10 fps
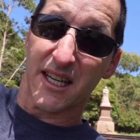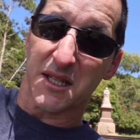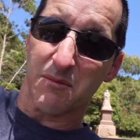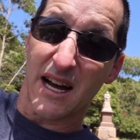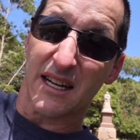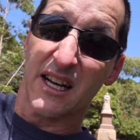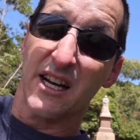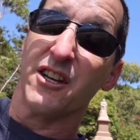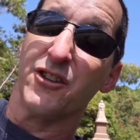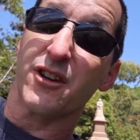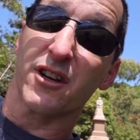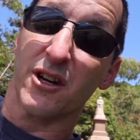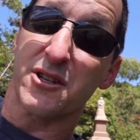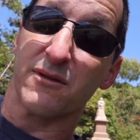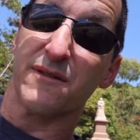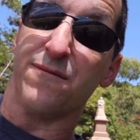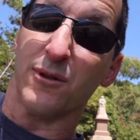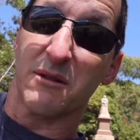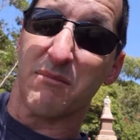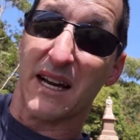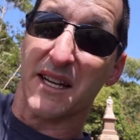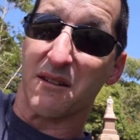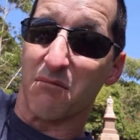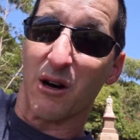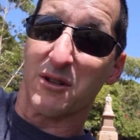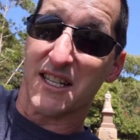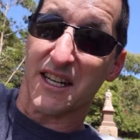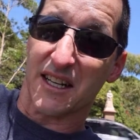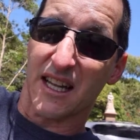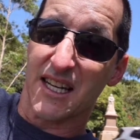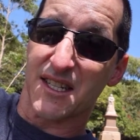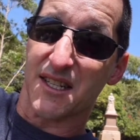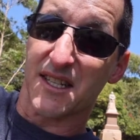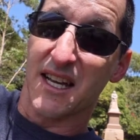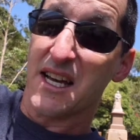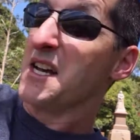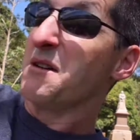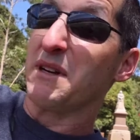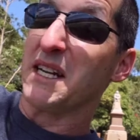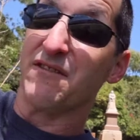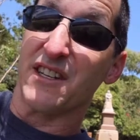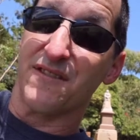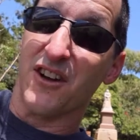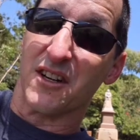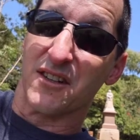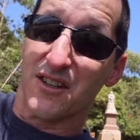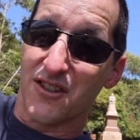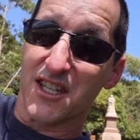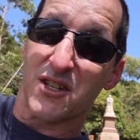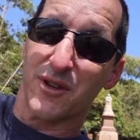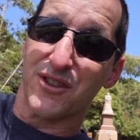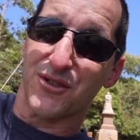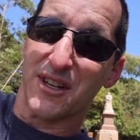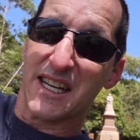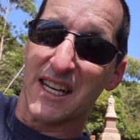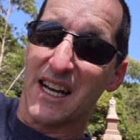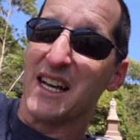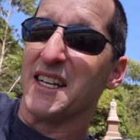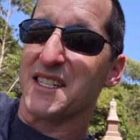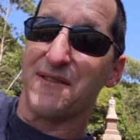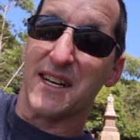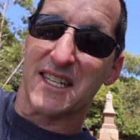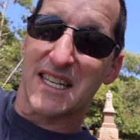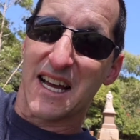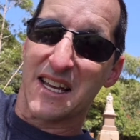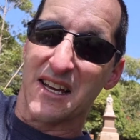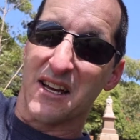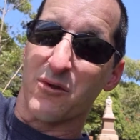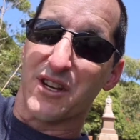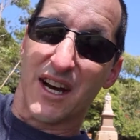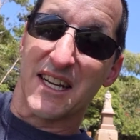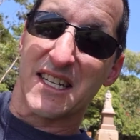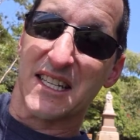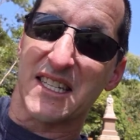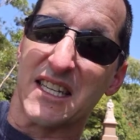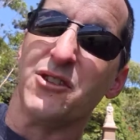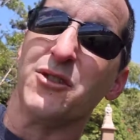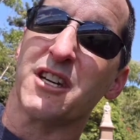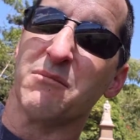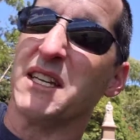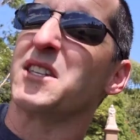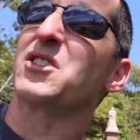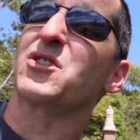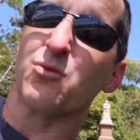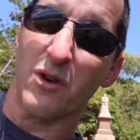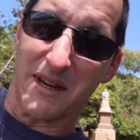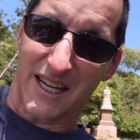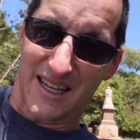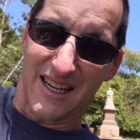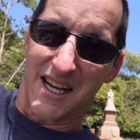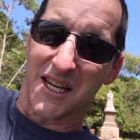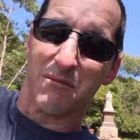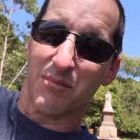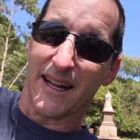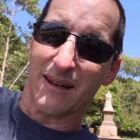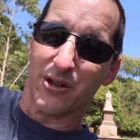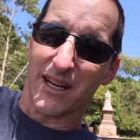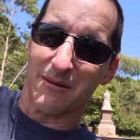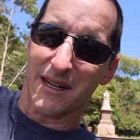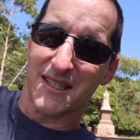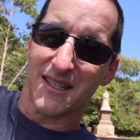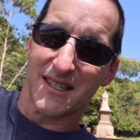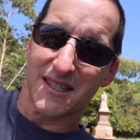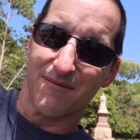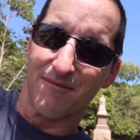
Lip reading: at Kings Park, you could go to a fully paid multi-tenant license. But even if not, just with 3, it's fair to say, with 19C, you can be swimming in pluggable databases.